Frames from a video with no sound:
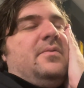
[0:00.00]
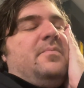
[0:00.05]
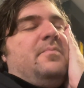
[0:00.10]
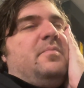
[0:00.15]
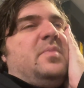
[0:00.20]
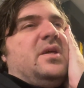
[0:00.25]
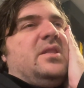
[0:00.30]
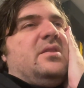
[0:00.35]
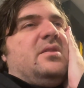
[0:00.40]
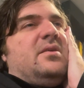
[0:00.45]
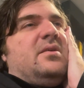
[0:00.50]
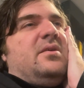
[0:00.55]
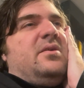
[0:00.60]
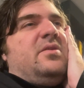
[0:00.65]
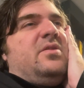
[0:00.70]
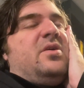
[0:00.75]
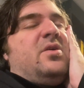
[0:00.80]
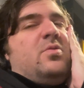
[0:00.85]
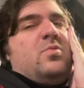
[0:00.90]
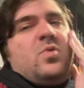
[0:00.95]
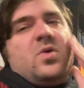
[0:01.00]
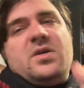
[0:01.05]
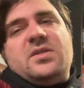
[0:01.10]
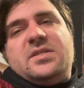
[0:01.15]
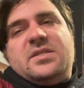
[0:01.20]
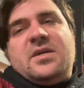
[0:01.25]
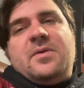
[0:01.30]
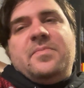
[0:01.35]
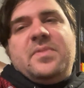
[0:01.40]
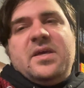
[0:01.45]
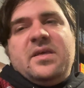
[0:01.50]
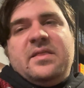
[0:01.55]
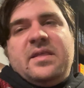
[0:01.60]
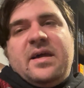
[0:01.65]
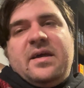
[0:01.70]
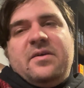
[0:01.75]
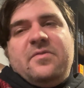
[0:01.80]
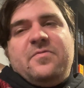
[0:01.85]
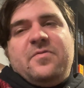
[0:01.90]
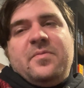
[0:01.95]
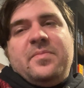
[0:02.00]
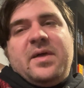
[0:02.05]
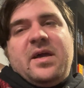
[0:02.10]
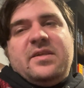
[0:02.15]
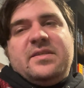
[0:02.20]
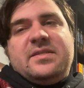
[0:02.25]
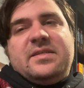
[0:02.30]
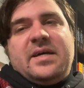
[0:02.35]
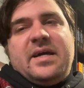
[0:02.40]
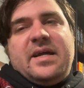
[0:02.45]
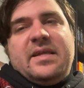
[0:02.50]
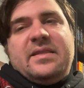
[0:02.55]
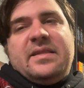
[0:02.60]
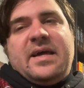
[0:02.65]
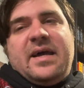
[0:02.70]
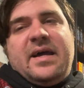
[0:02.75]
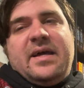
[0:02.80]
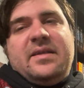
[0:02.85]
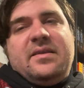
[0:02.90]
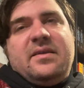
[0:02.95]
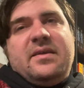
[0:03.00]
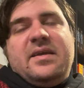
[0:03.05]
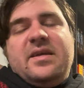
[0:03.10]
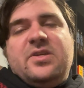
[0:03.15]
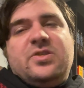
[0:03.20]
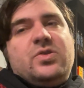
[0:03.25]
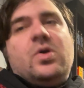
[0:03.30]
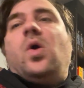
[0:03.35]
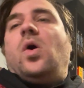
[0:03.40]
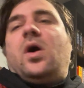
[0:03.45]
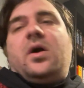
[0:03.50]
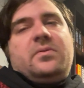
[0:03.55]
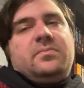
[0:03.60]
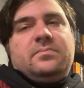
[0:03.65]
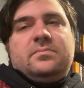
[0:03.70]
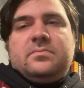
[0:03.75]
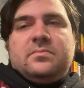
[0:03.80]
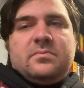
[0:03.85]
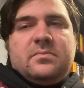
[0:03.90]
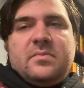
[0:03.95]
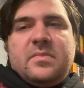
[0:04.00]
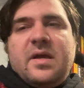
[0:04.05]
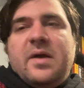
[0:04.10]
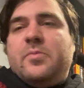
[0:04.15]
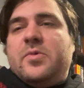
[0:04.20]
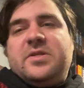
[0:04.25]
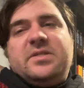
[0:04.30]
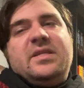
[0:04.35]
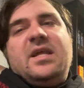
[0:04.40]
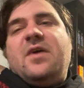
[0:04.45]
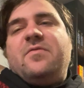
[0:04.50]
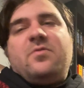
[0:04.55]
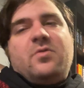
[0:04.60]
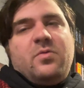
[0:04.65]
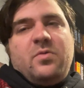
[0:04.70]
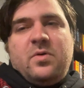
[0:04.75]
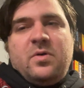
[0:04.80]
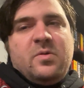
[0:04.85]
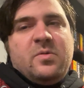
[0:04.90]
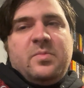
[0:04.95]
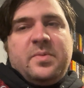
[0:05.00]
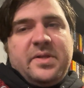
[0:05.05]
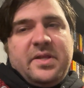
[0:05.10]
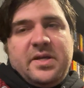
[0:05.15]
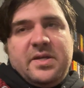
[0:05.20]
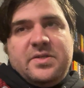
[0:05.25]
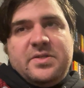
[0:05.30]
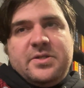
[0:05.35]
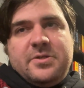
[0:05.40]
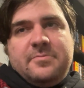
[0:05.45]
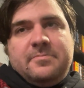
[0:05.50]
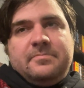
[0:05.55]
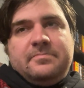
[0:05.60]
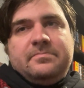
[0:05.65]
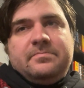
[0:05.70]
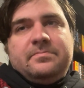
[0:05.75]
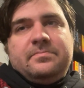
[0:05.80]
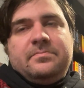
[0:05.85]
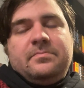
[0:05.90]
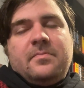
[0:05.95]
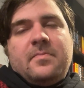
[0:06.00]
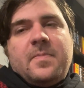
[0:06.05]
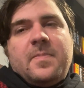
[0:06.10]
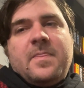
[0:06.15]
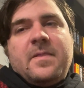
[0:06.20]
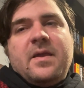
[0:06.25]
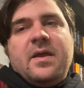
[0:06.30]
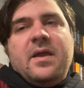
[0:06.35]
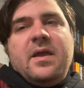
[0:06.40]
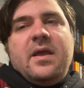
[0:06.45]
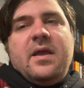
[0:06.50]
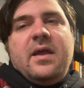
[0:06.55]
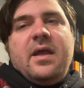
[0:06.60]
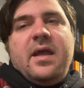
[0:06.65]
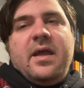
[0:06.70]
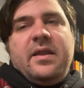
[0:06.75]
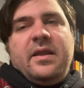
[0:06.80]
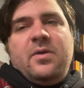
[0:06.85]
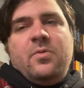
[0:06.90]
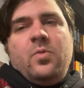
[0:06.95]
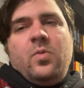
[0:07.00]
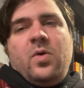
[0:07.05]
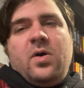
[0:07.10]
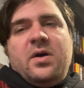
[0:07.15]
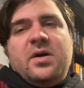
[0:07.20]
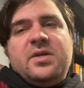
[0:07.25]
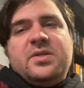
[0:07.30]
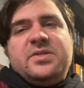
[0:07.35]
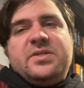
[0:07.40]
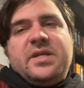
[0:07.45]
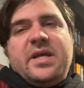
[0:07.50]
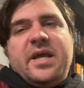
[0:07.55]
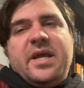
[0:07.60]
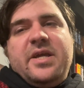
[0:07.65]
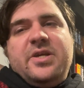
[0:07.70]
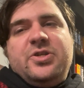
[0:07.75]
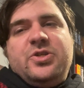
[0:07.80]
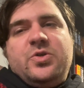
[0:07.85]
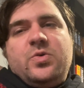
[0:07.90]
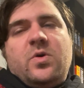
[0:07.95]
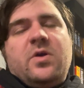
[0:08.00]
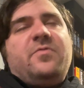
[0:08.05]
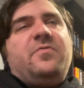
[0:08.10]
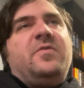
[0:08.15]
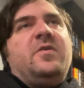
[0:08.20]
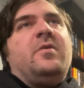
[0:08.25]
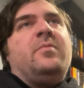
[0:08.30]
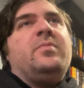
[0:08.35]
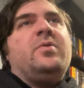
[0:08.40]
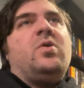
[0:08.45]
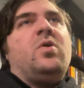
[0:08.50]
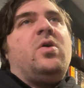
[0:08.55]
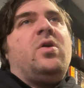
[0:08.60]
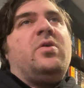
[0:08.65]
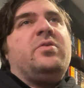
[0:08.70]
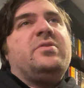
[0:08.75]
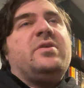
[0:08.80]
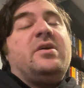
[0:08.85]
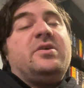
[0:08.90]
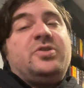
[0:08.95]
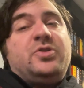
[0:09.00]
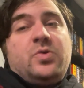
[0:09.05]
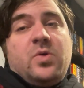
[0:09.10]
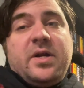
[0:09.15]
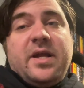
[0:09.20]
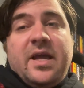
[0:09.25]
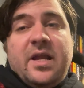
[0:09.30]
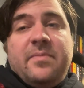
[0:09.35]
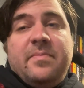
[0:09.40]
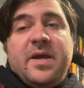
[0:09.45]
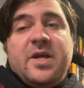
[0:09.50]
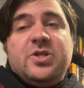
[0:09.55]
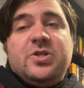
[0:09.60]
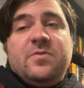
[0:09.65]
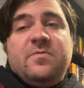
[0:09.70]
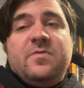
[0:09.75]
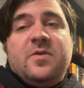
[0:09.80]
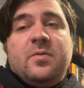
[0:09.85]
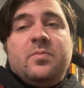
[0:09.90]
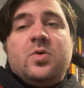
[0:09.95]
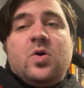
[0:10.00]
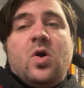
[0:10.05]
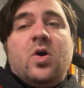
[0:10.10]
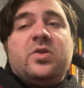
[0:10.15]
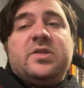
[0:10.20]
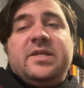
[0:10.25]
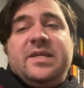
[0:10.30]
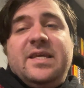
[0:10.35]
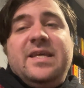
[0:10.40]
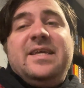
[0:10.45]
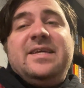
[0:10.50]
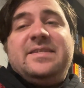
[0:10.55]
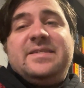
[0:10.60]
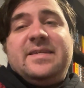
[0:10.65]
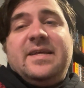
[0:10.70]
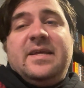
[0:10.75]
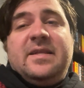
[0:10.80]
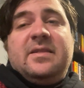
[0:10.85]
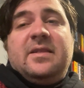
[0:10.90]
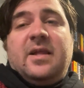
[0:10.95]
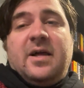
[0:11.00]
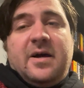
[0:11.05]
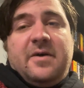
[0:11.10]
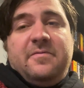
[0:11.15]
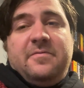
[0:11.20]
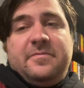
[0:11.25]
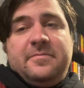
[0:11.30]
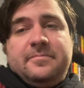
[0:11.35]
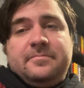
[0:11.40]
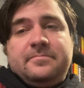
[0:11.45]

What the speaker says: But there was something that from that site that is gone. It was never re-released. And it was a short animation film called Geeks in Love.